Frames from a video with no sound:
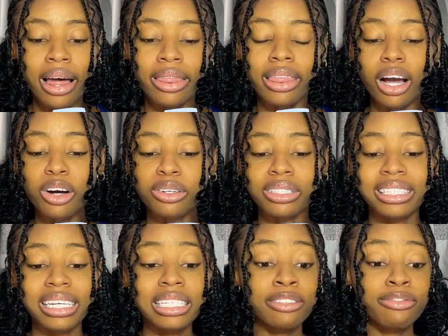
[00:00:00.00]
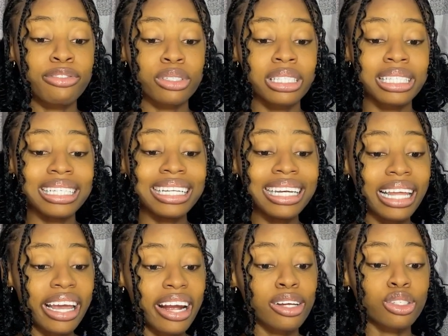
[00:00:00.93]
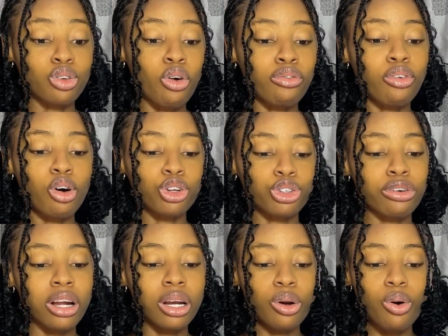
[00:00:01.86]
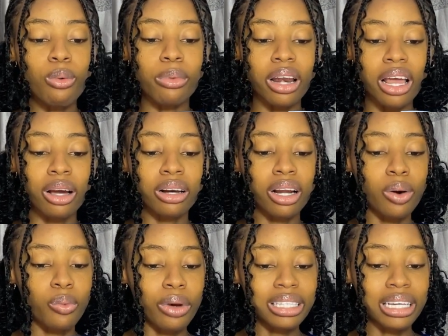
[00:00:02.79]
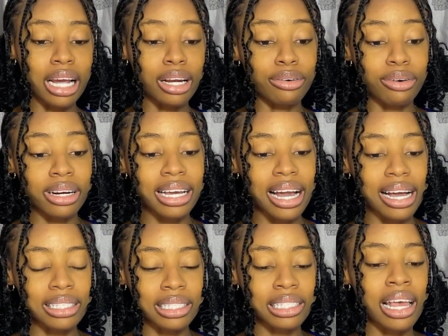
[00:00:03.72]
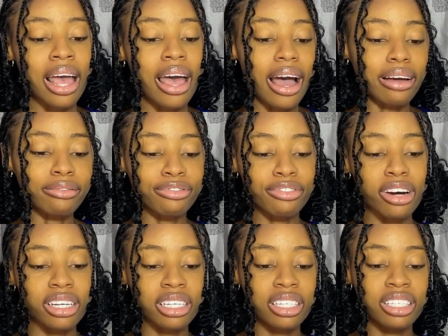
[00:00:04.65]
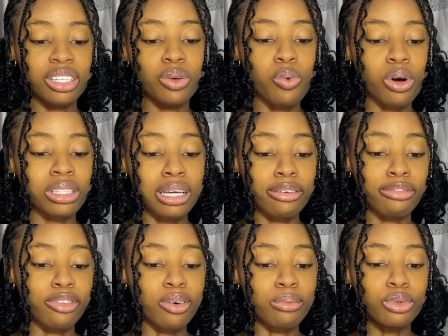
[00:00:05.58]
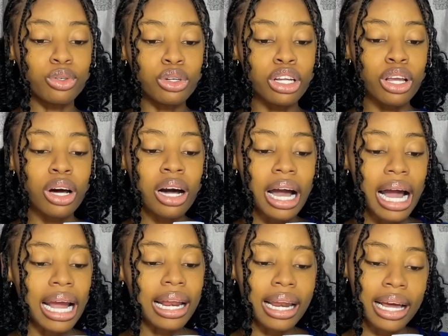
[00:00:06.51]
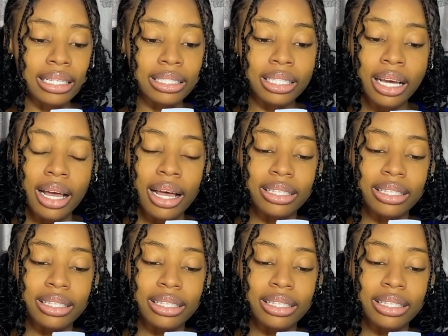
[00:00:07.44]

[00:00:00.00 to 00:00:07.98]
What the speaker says: that contains 14 layers of ultra-low molecular weight hyaluronic acid and fresh seawater from Ulyong Island.